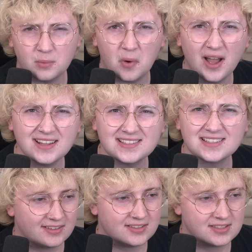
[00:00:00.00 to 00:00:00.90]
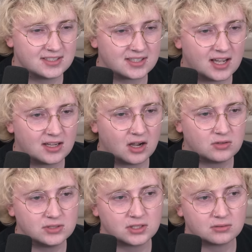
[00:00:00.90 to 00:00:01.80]
What? does this guy
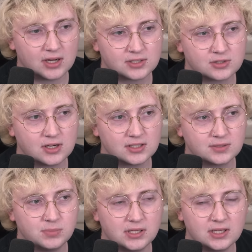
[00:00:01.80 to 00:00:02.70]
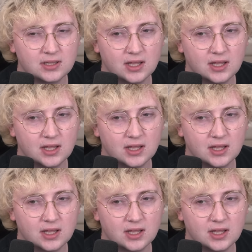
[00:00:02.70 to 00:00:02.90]
go into restaurants being